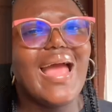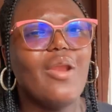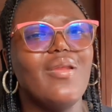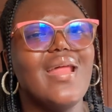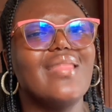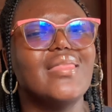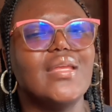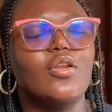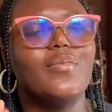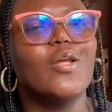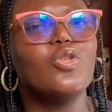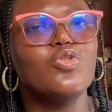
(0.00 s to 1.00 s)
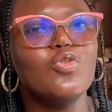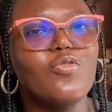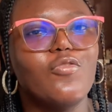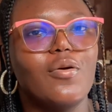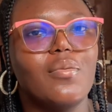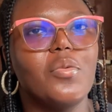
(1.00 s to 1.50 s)
Another thing, number
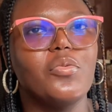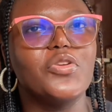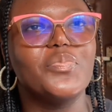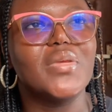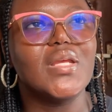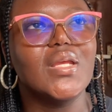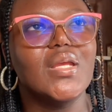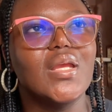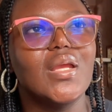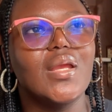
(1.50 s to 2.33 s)
2 for me would be